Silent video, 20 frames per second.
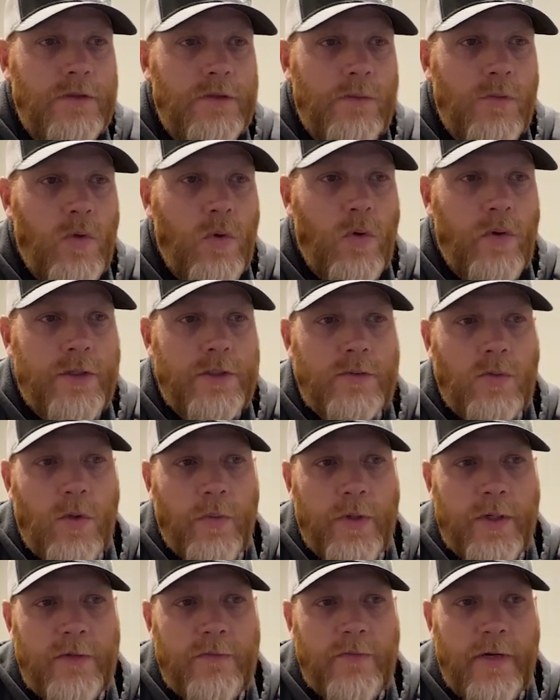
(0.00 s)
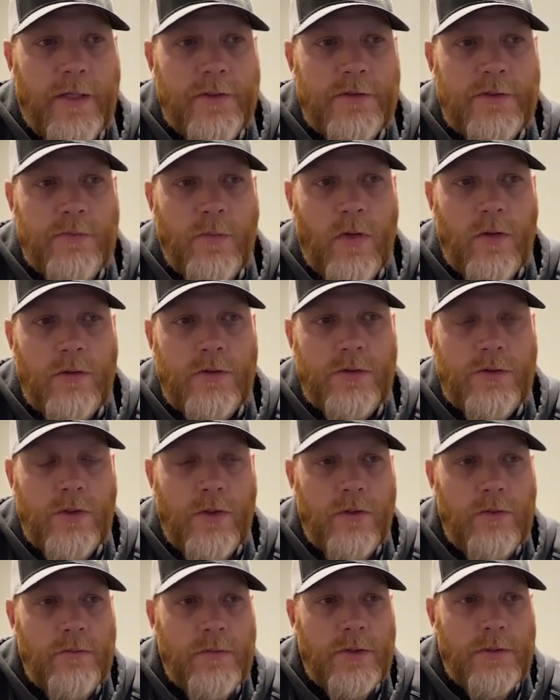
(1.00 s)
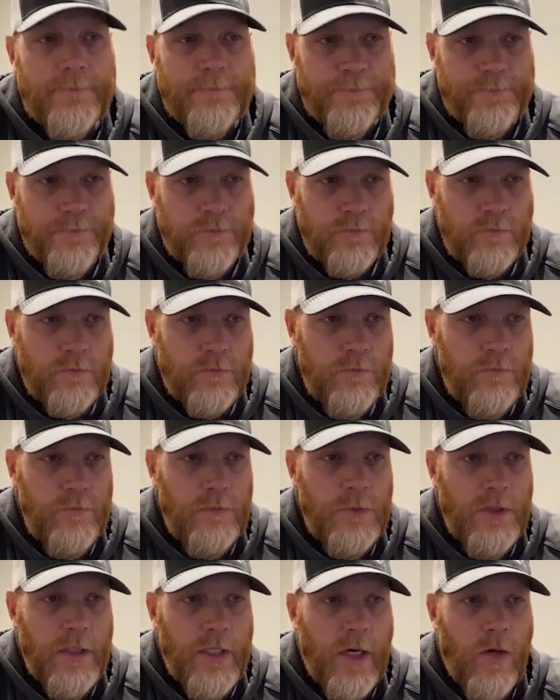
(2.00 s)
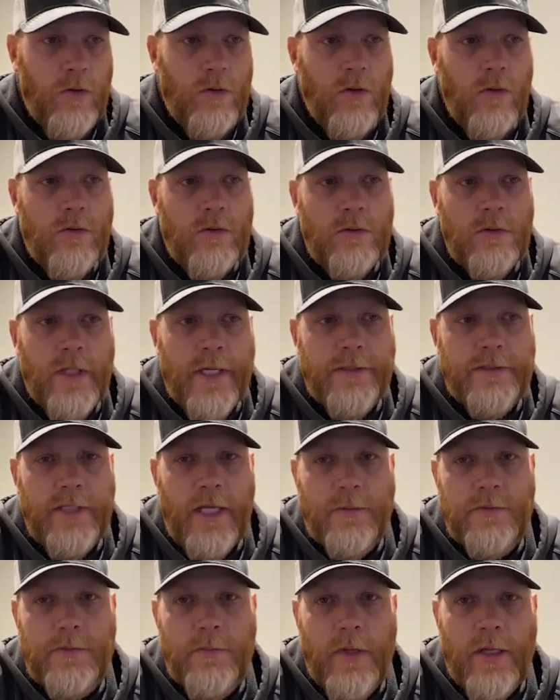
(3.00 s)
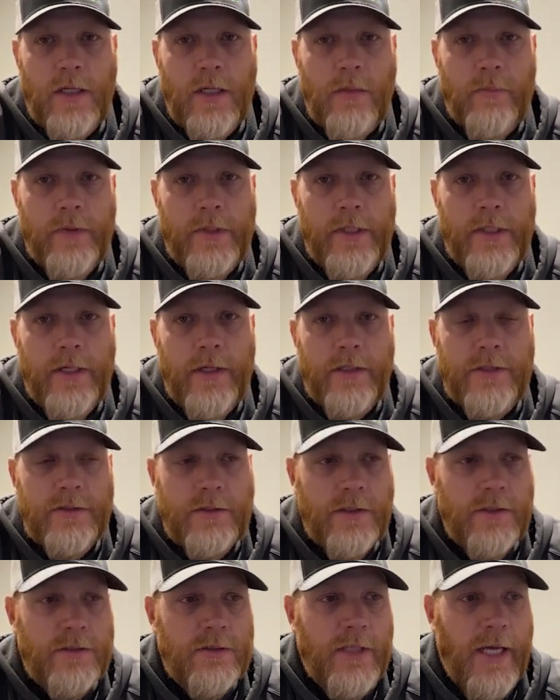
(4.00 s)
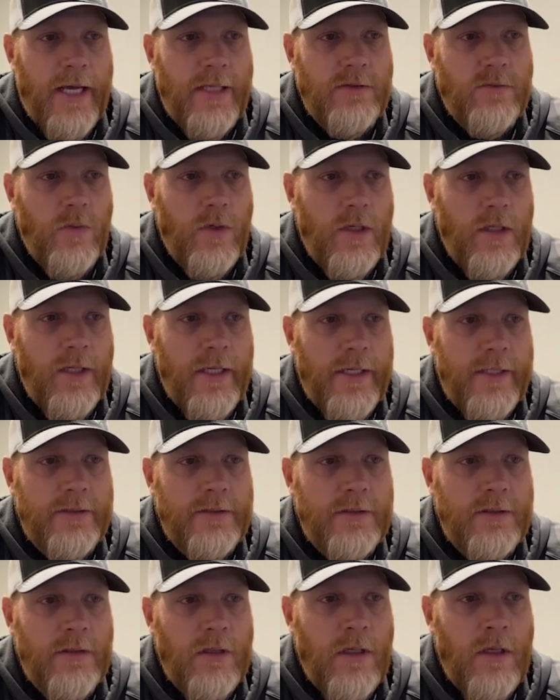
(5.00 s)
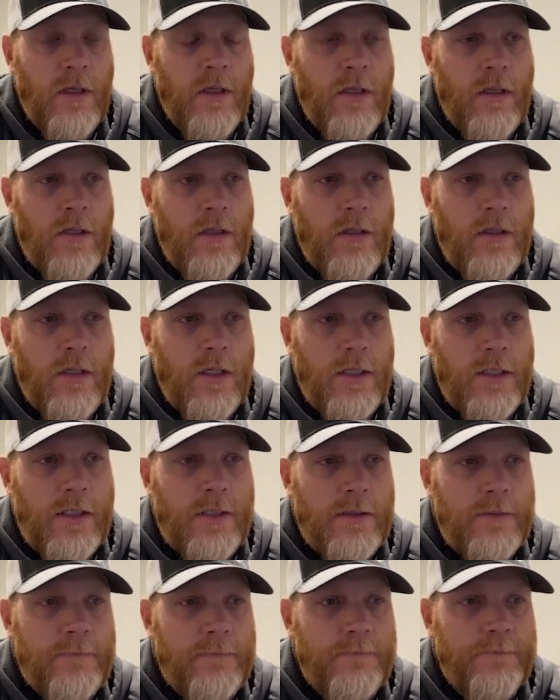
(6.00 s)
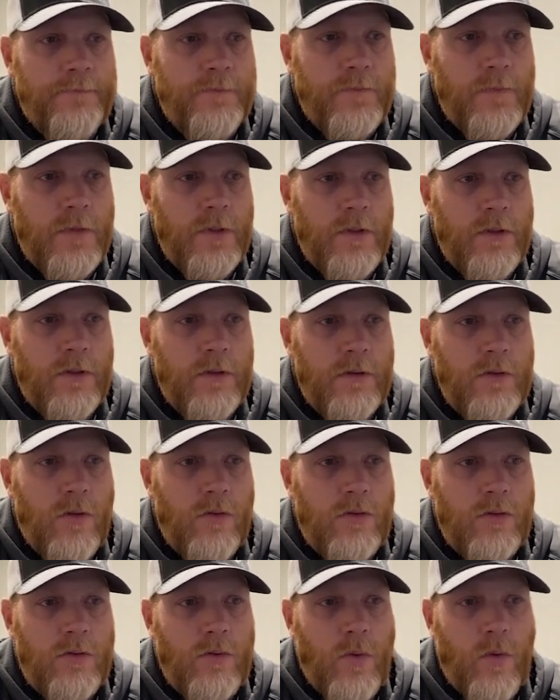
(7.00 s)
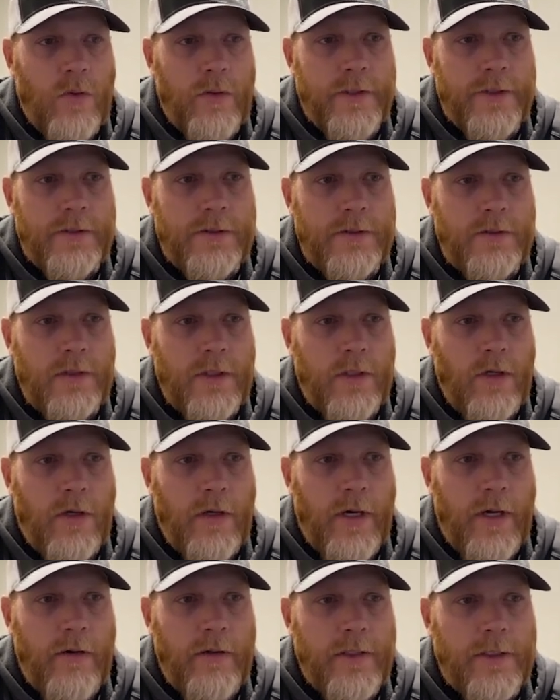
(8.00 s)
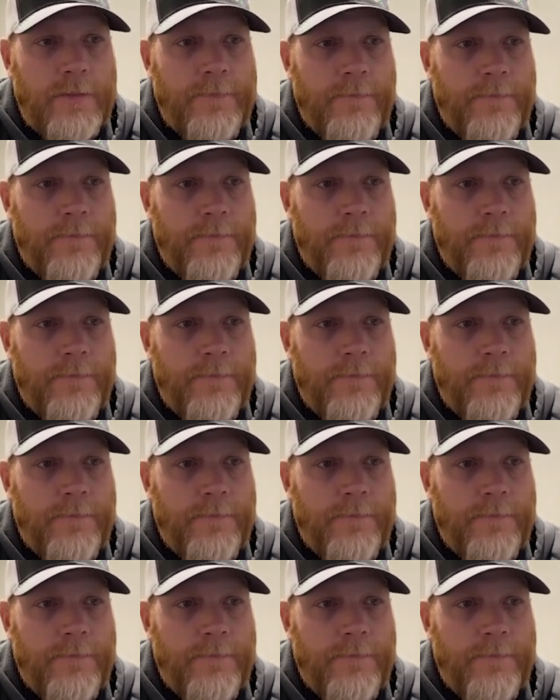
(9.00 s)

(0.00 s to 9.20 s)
quarries where we can find a smaller stone, but our local landscape supply company carries this, as well as the local quarries in our area.